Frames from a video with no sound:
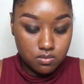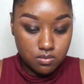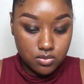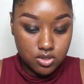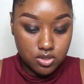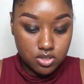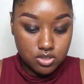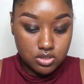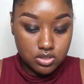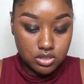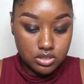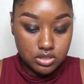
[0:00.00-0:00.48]

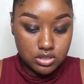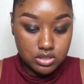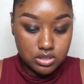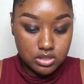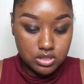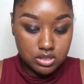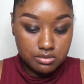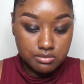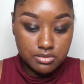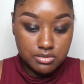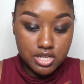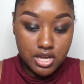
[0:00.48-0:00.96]
This doesn't
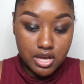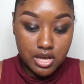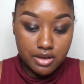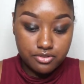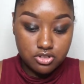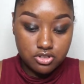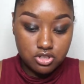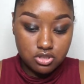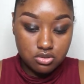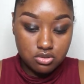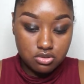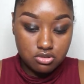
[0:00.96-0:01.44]
seem to have
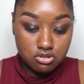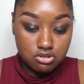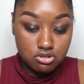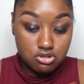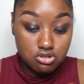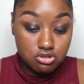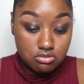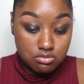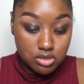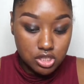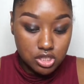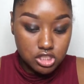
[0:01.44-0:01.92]
too
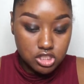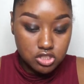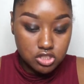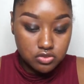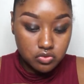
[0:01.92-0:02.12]
much